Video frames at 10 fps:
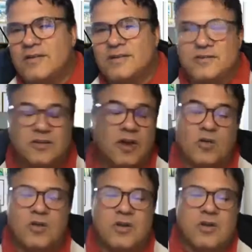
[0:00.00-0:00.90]
Mm-hmm.
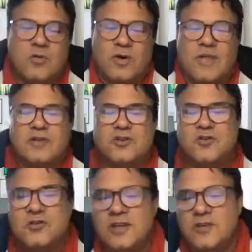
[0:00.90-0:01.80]
So the
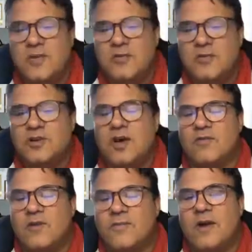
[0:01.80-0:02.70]
issues need to be
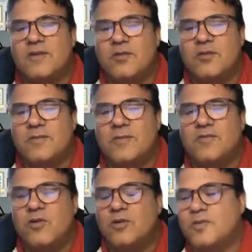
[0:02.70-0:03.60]
resolved. We better do it
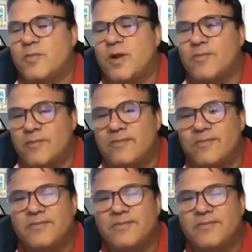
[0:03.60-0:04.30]
before it's a problem.